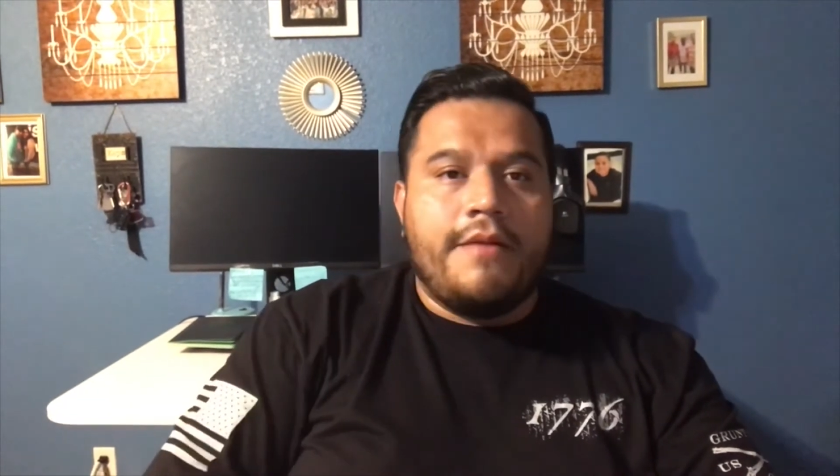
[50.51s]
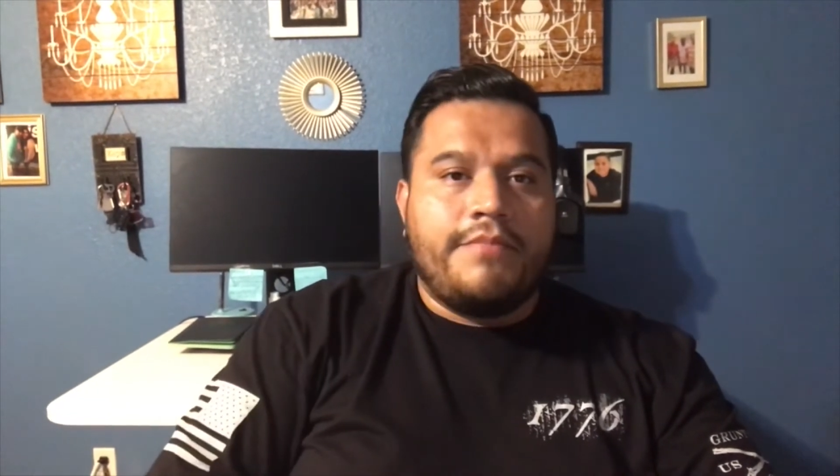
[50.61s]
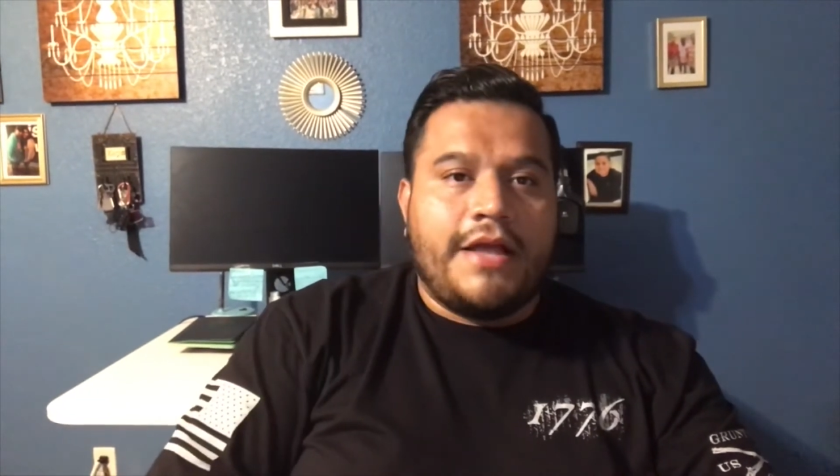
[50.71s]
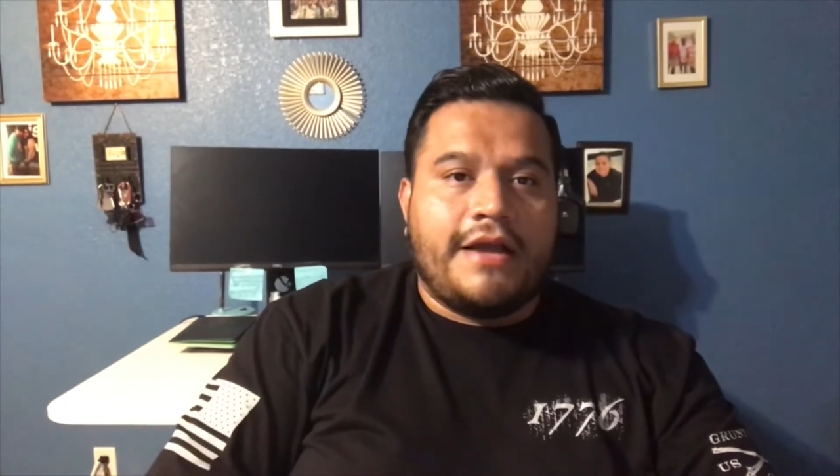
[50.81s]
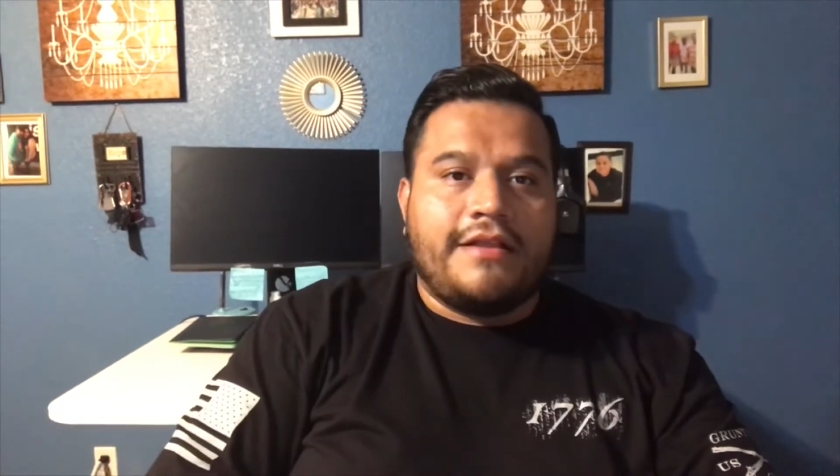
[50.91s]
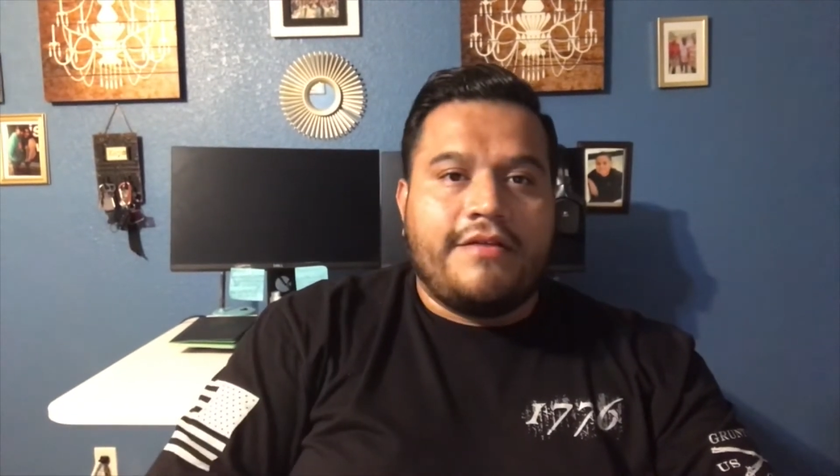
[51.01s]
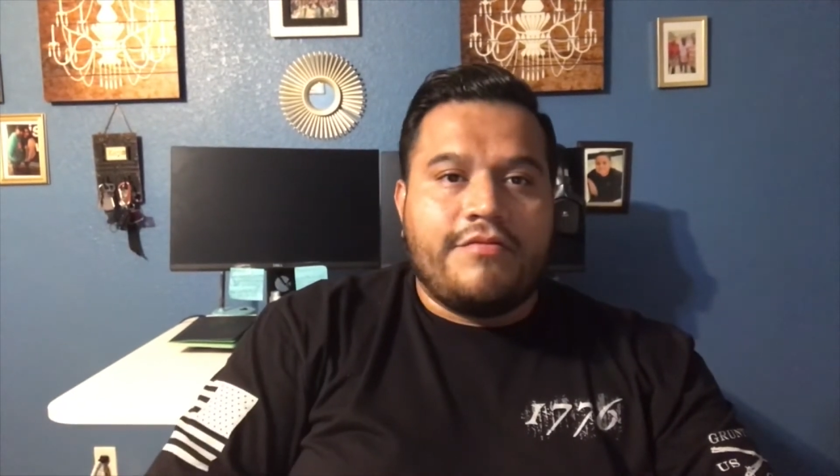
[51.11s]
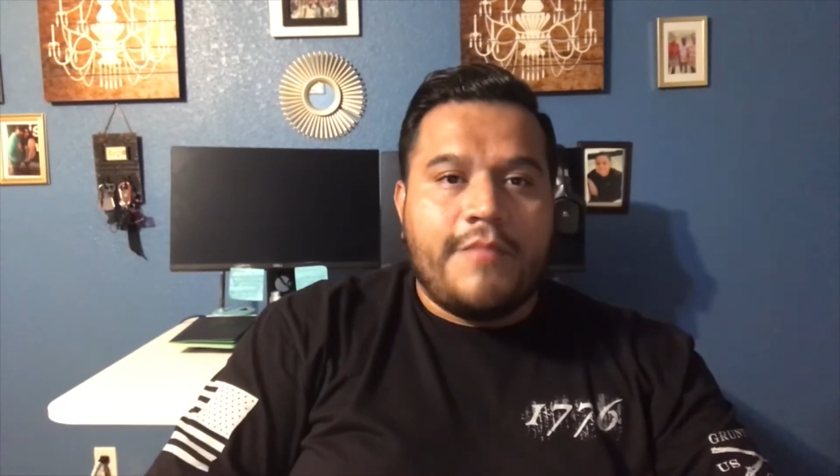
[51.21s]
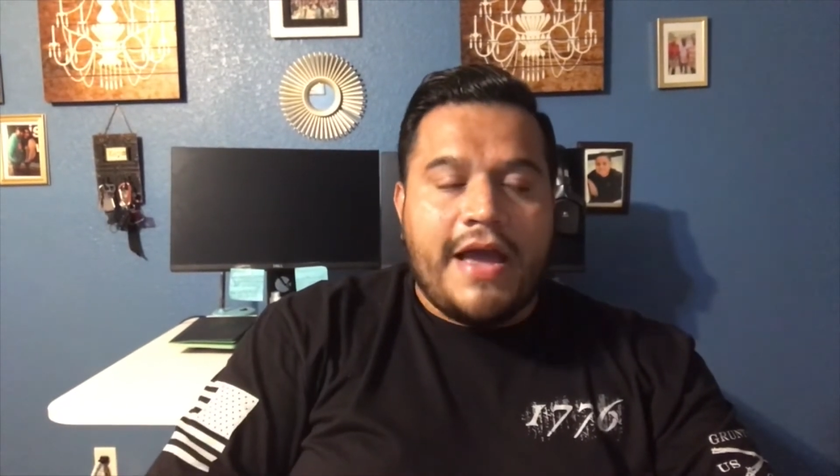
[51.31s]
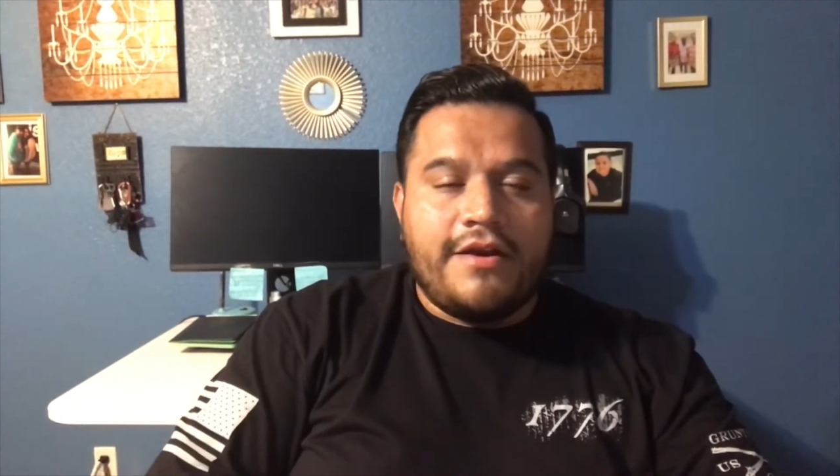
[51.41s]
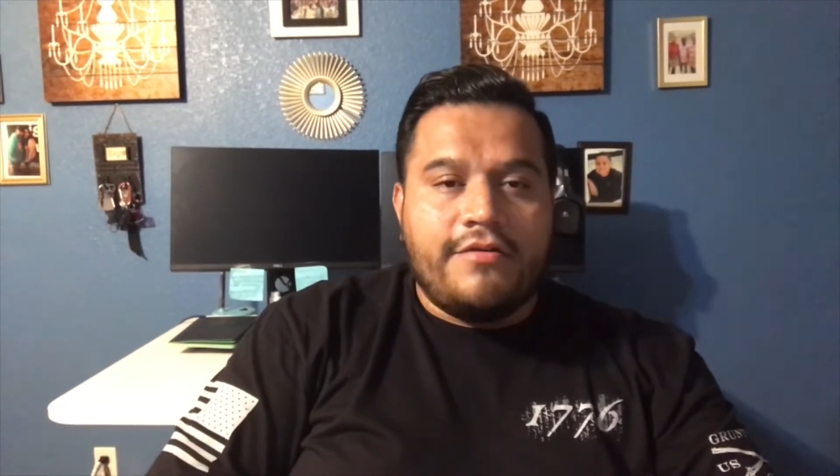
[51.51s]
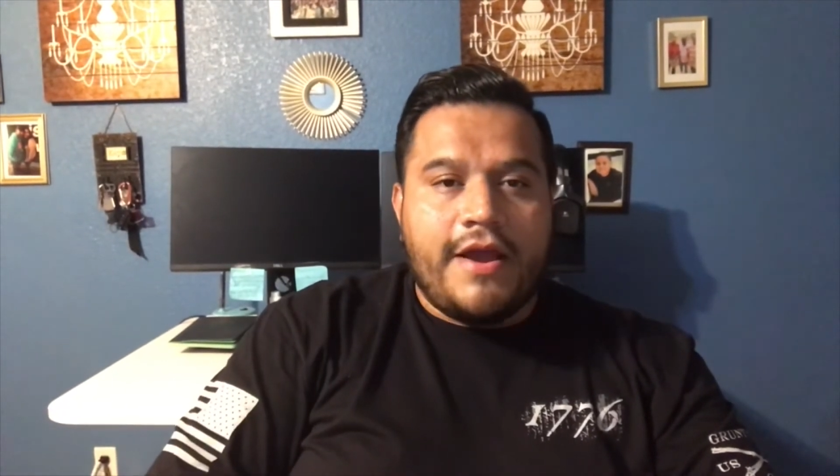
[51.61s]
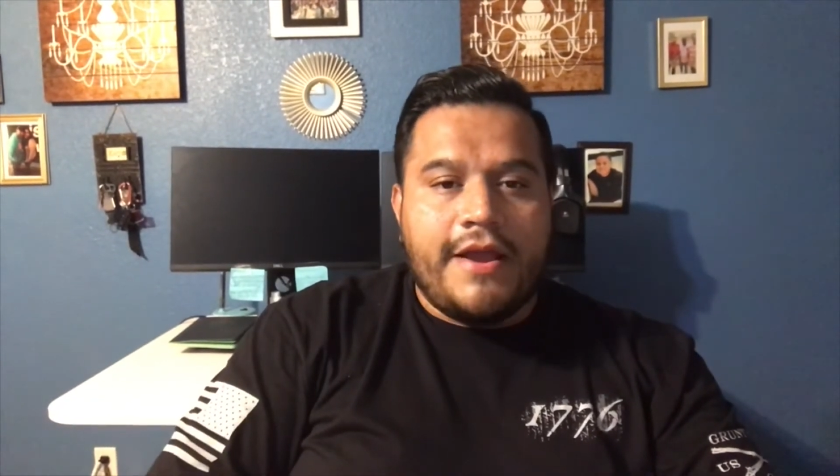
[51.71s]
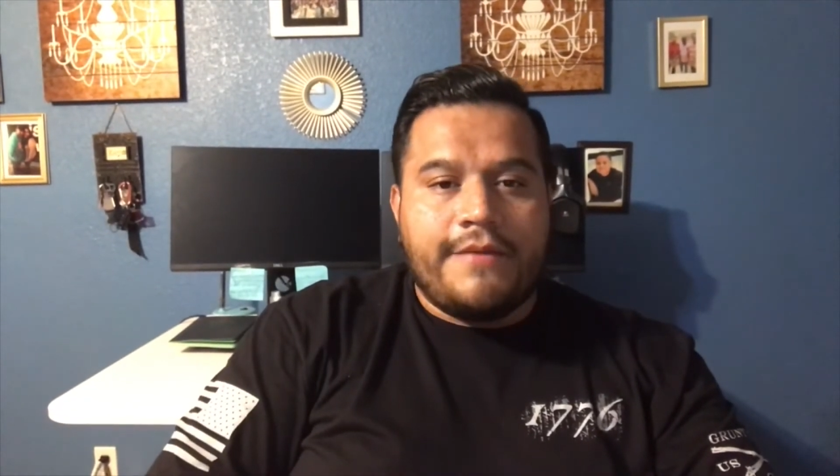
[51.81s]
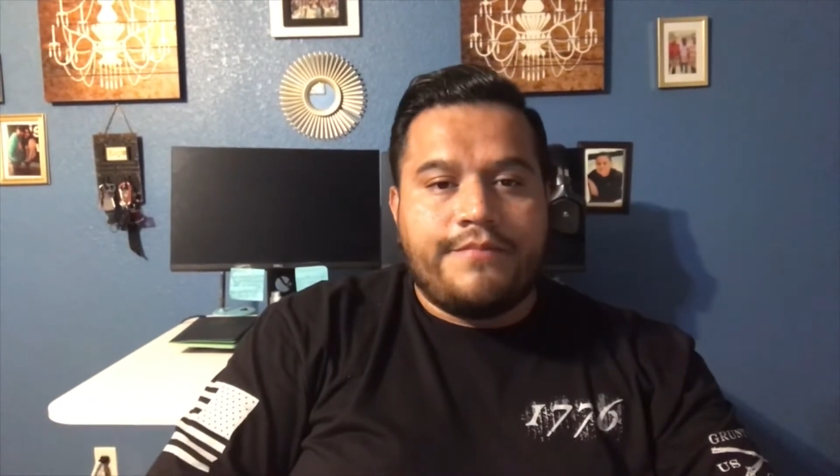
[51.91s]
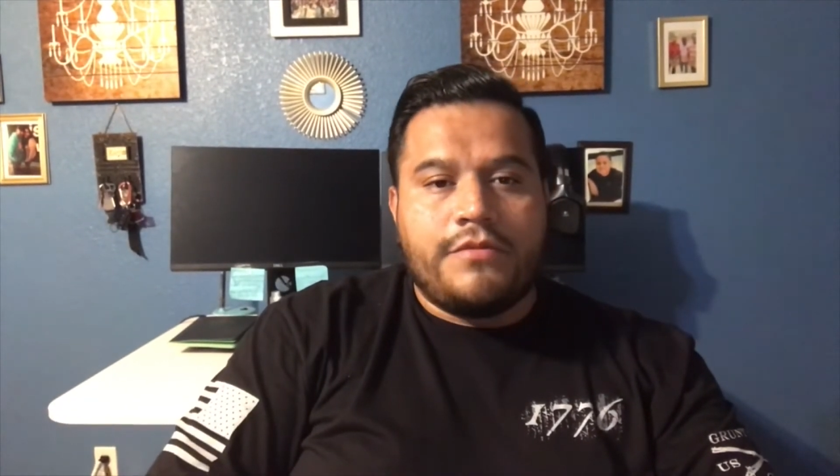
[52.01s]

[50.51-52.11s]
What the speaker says: Black Lives Matter, right?